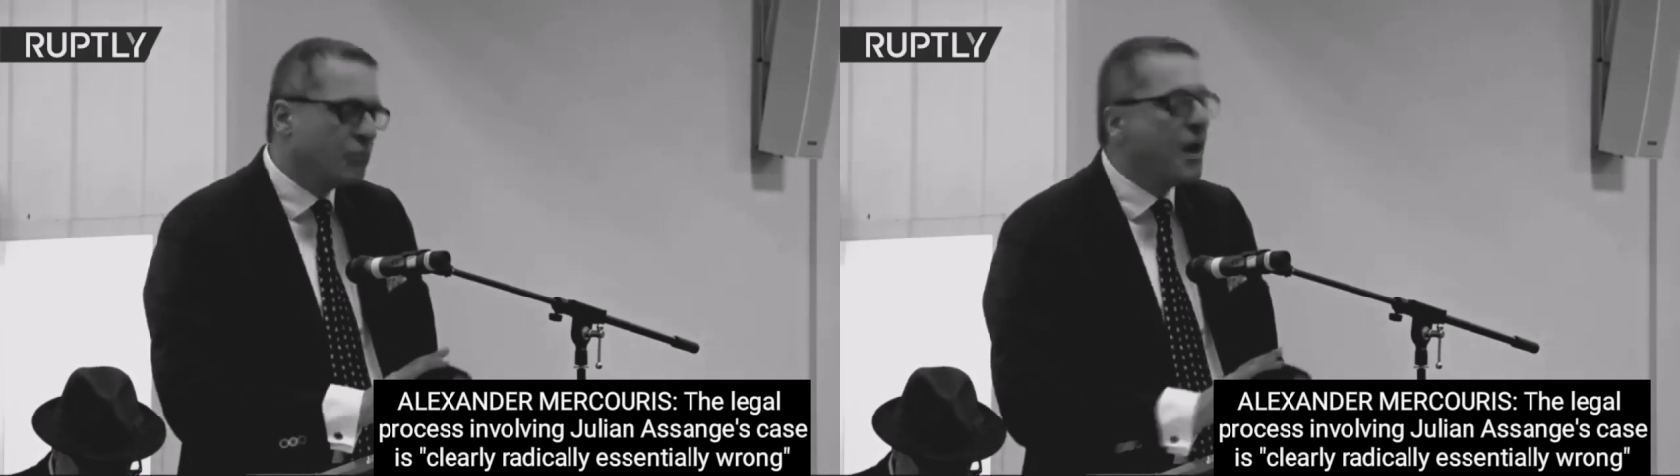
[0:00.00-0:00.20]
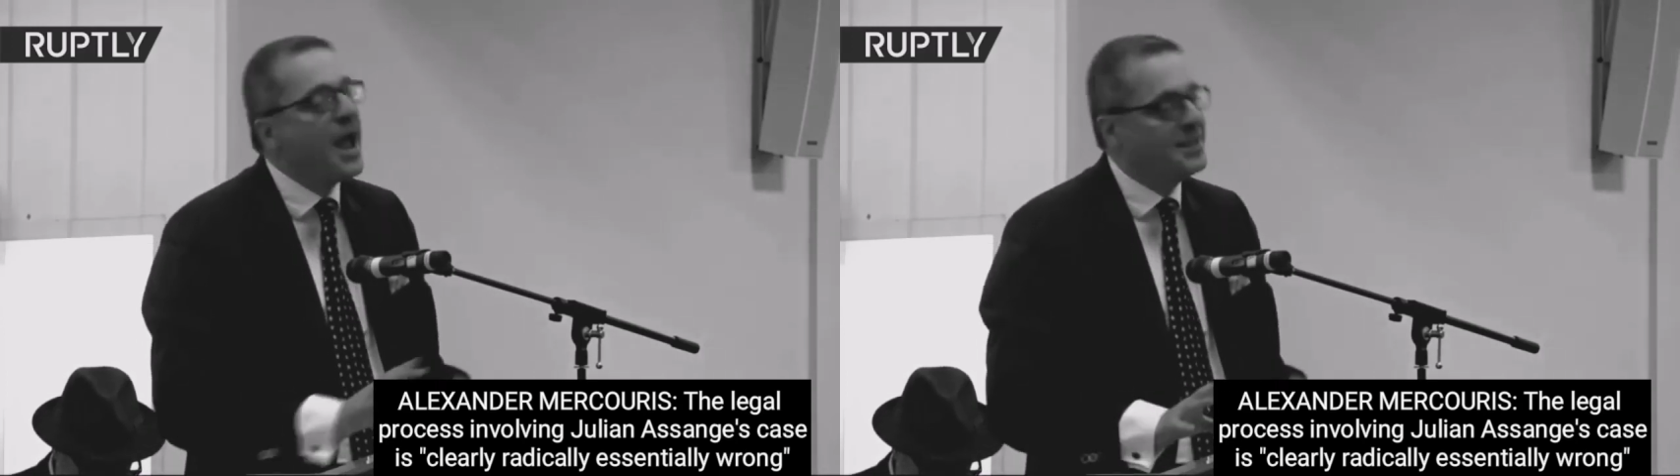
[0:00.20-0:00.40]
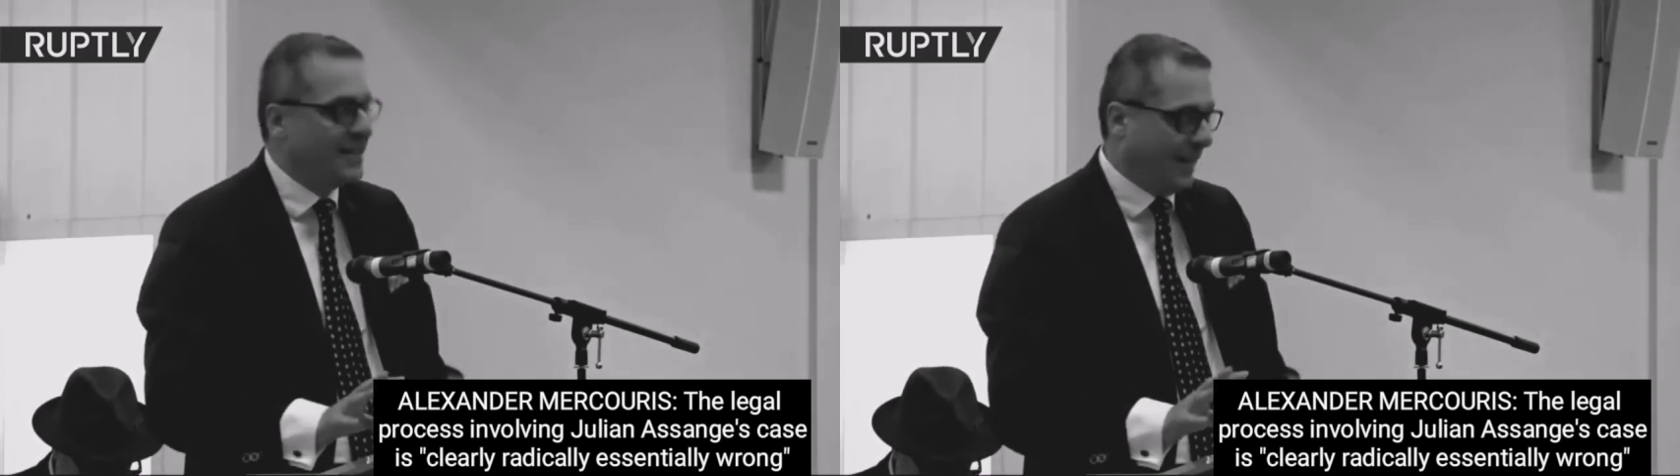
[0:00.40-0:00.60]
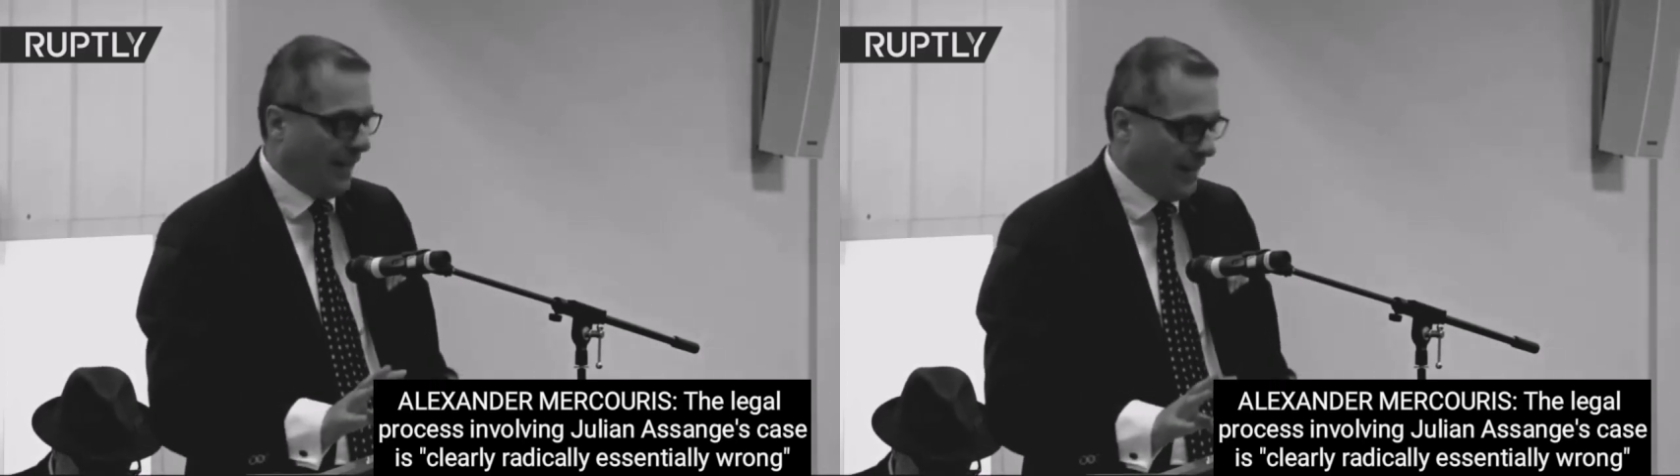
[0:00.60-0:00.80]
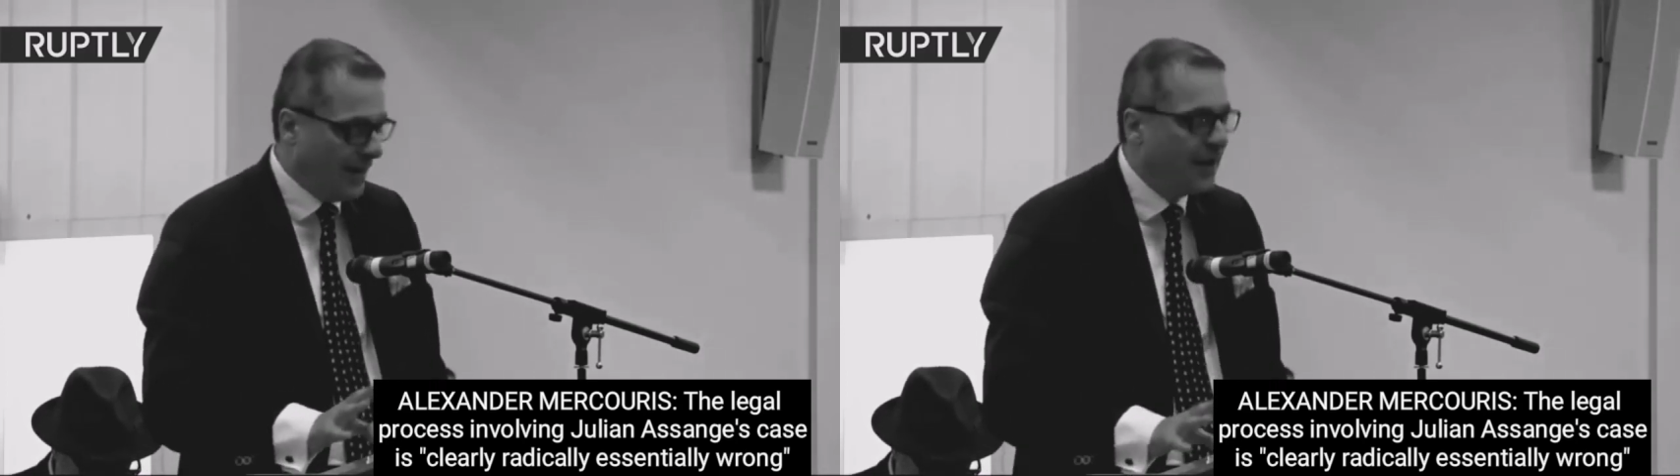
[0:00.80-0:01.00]

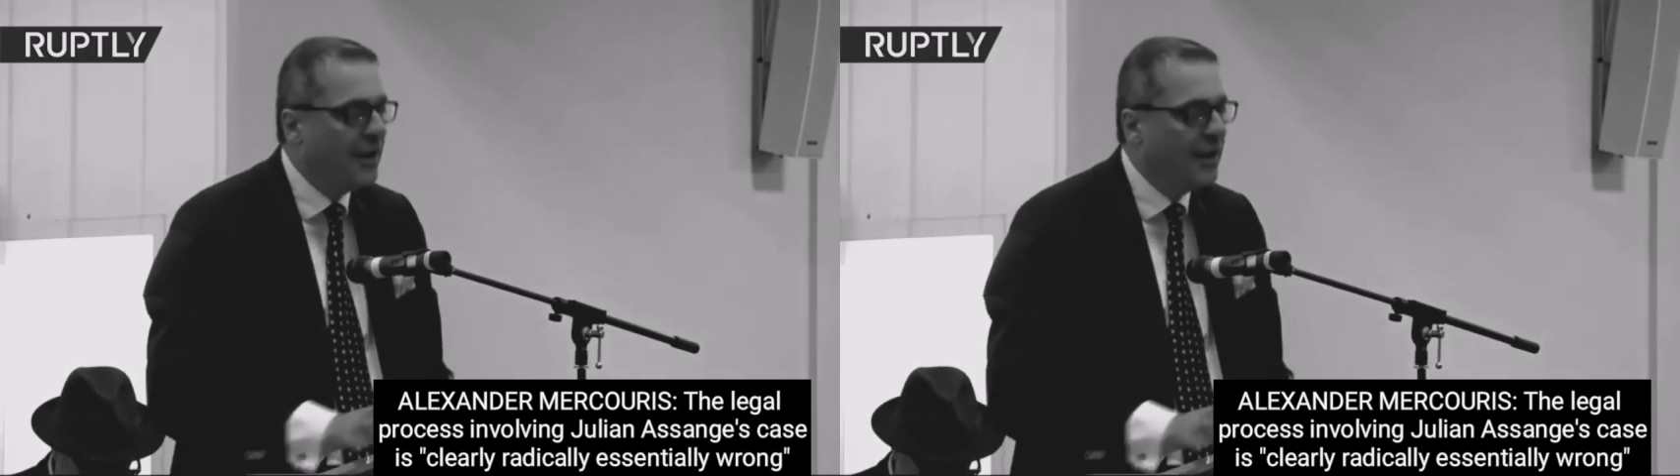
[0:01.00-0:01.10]
radically,